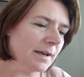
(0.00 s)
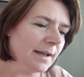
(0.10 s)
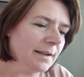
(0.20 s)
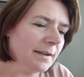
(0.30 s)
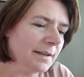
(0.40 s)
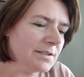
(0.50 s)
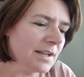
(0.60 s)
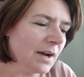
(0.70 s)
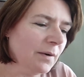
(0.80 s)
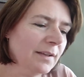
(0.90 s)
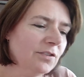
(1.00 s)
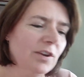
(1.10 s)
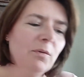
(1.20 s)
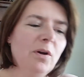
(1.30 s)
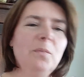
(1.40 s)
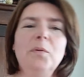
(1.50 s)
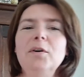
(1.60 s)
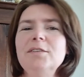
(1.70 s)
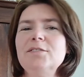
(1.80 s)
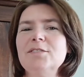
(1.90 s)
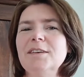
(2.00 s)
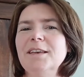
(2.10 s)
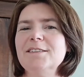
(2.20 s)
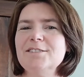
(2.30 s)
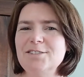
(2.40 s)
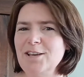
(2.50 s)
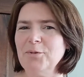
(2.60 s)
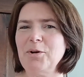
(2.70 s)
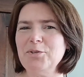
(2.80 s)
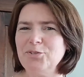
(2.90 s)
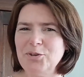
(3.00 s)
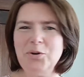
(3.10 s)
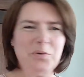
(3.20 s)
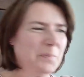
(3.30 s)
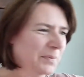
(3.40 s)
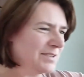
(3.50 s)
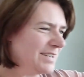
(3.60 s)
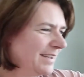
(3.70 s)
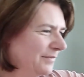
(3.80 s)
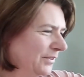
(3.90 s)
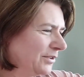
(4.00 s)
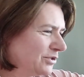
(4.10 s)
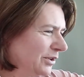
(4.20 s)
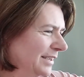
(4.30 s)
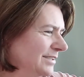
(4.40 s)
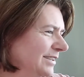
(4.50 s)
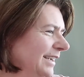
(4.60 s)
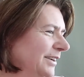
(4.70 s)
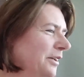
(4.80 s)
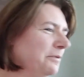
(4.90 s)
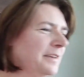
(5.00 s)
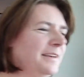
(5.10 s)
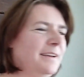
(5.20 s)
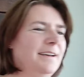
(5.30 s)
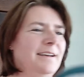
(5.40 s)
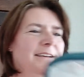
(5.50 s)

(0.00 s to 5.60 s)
And it is now at 0.02%. So that's like nothing.